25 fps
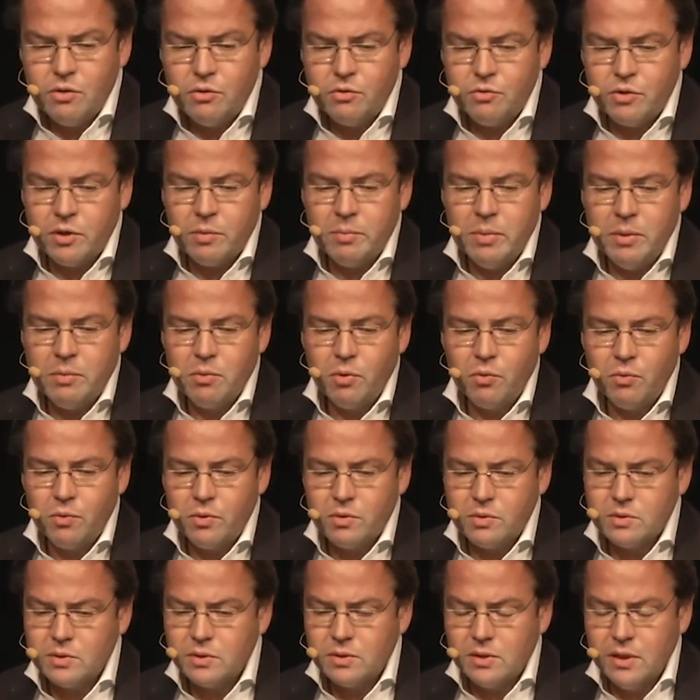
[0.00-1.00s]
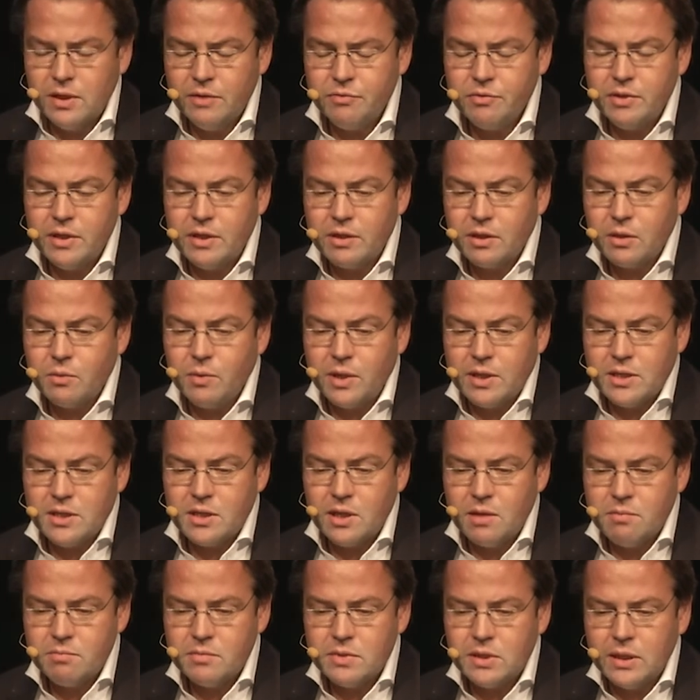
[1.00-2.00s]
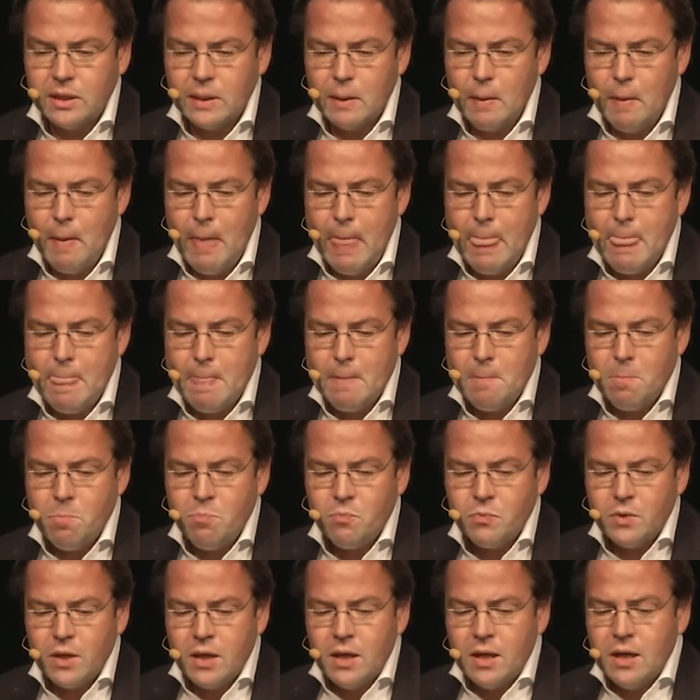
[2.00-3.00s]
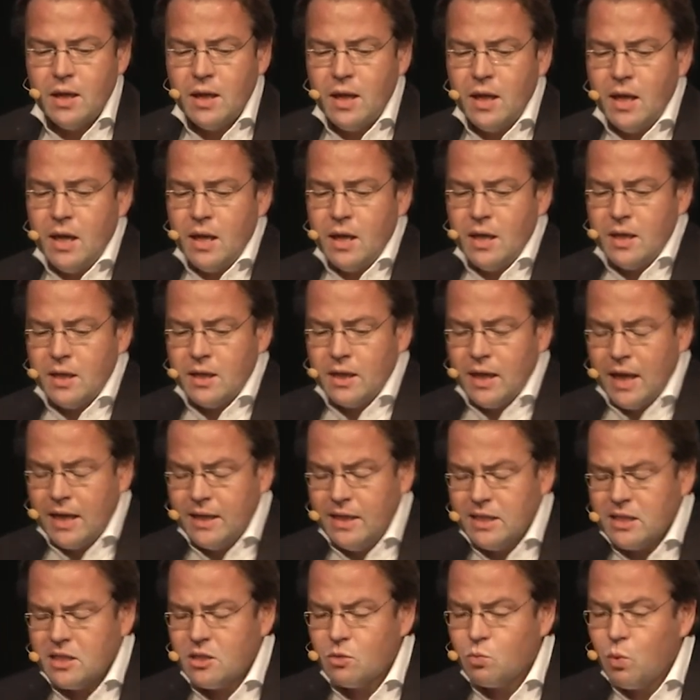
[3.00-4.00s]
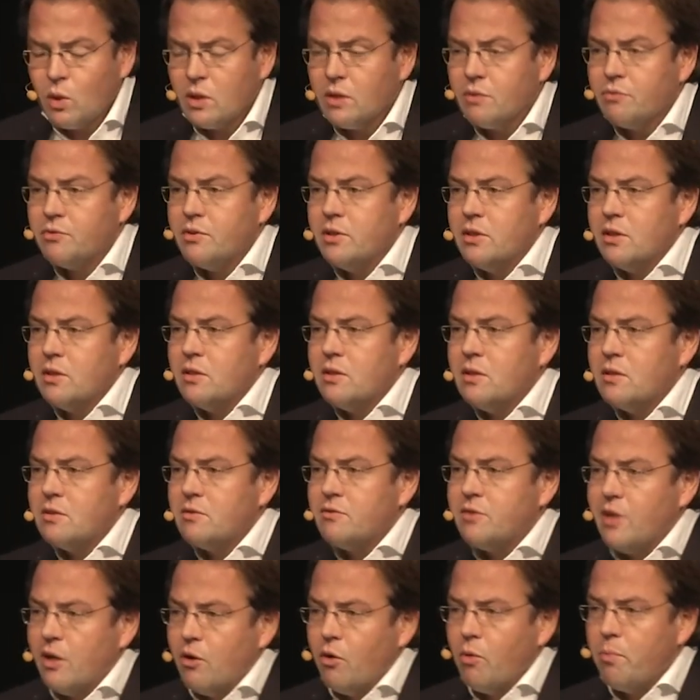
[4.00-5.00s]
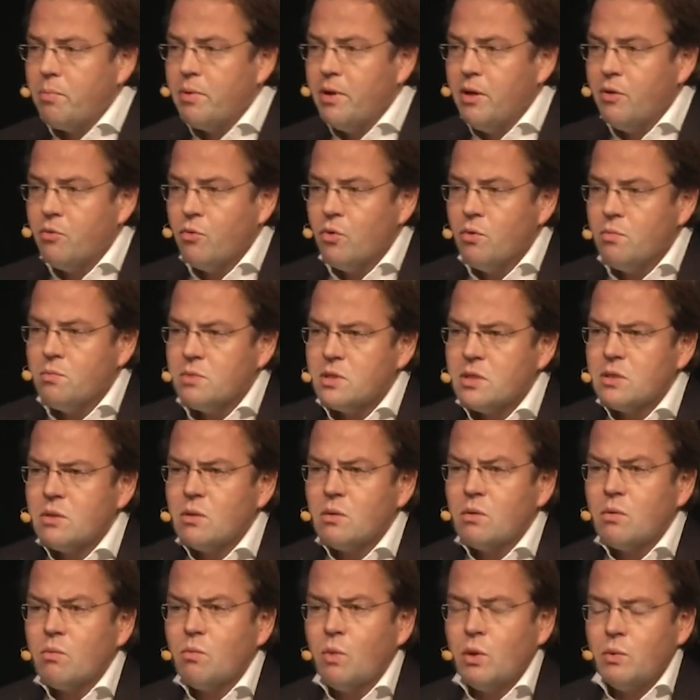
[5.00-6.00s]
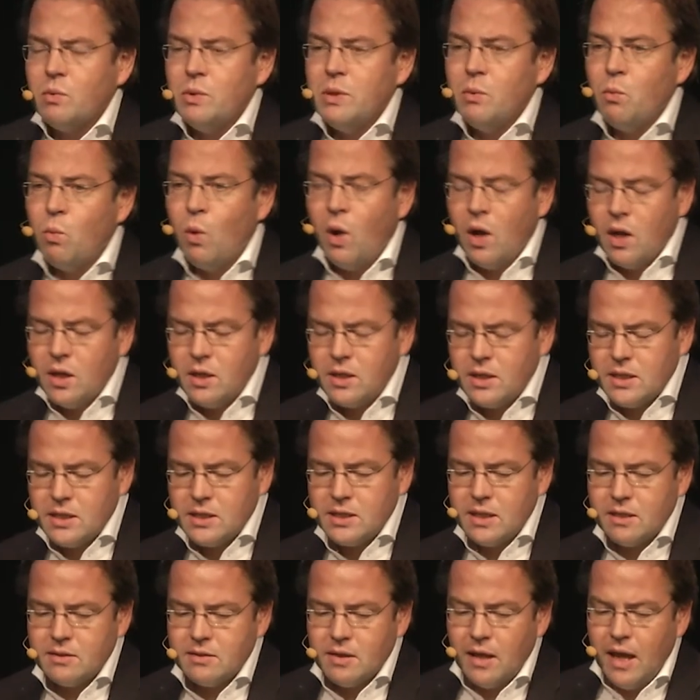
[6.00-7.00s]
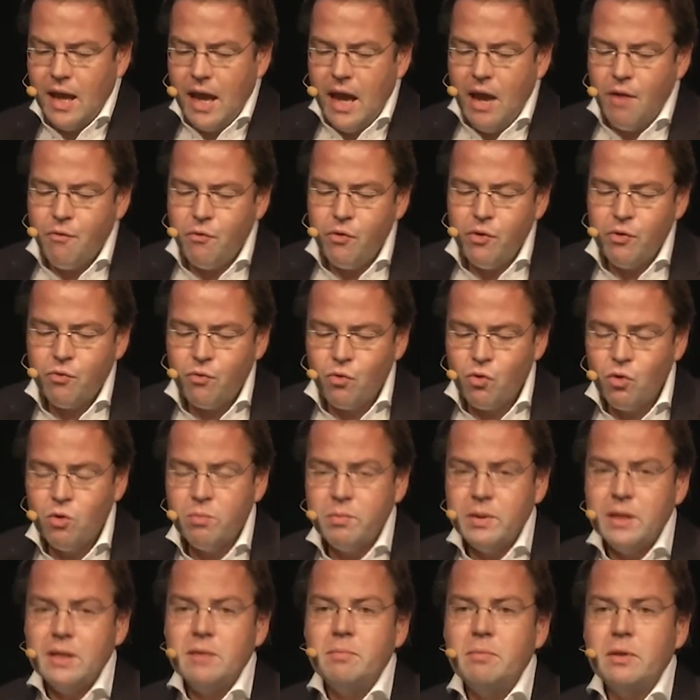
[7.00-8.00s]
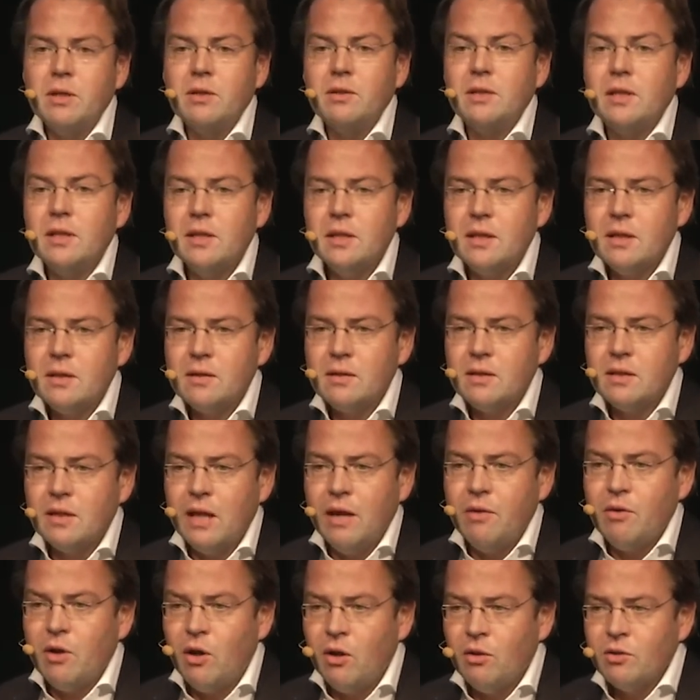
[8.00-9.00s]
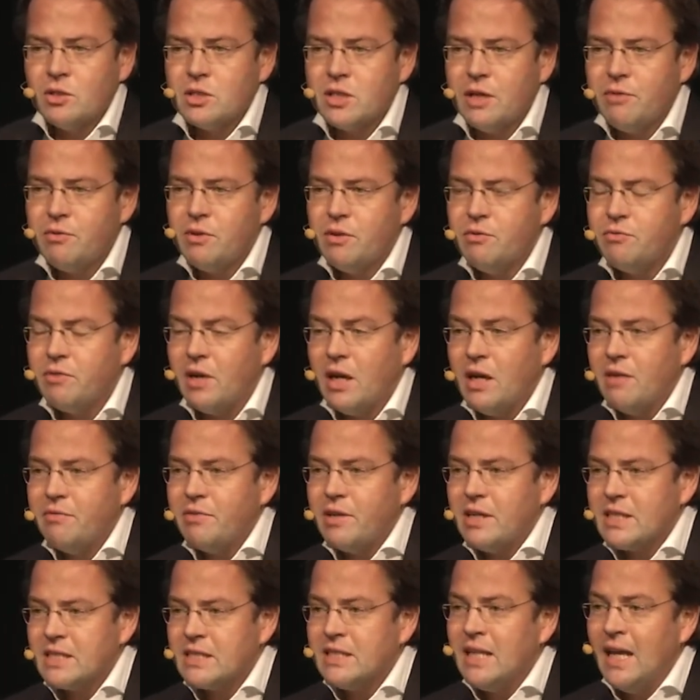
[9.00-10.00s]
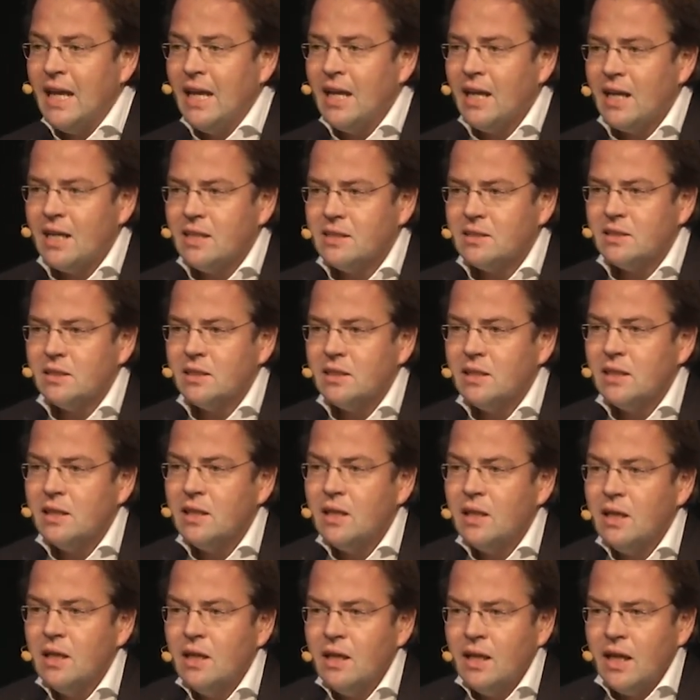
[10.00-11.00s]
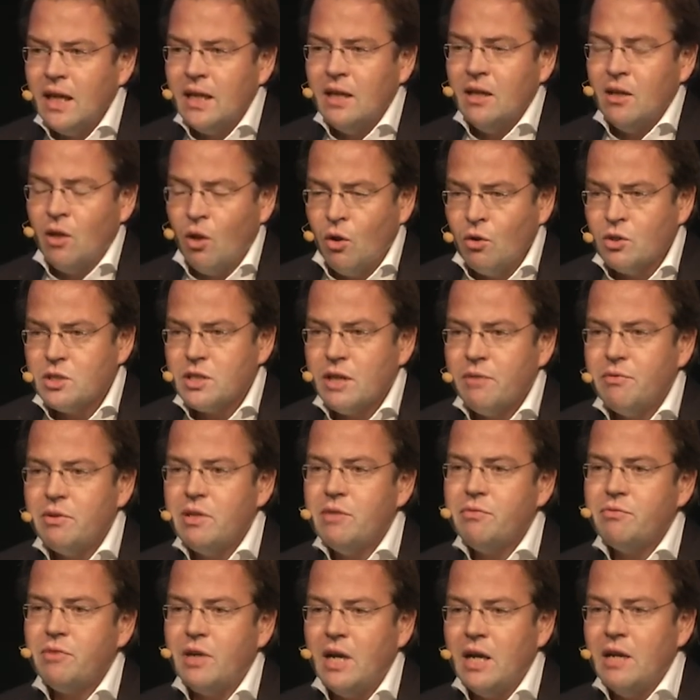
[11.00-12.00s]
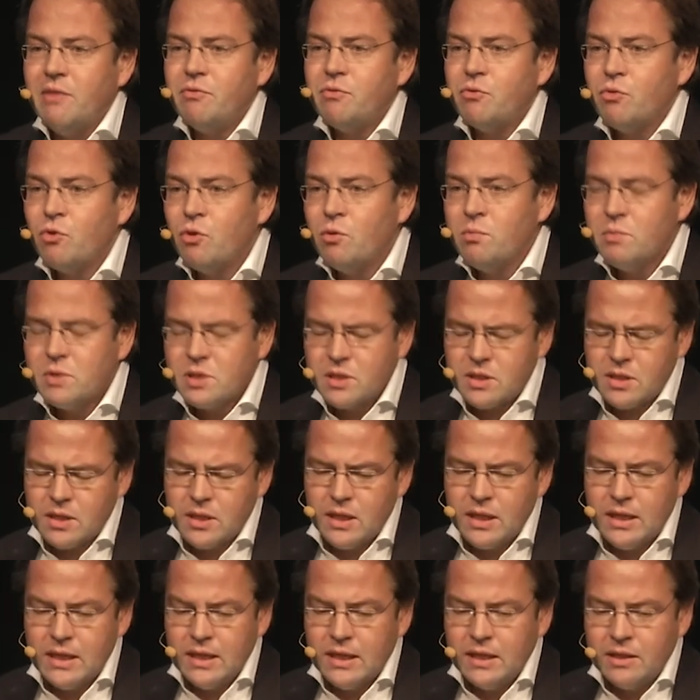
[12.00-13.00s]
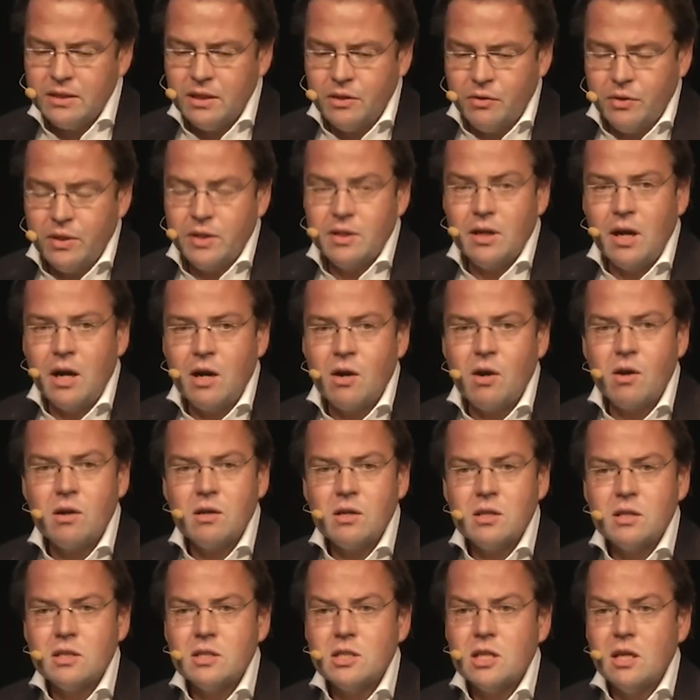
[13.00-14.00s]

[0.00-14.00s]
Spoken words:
for the people who live there, quite something. And this is one of the therapy rooms. What we want is that every room in the building, all 75, has daylight. And in all 75 rooms, there are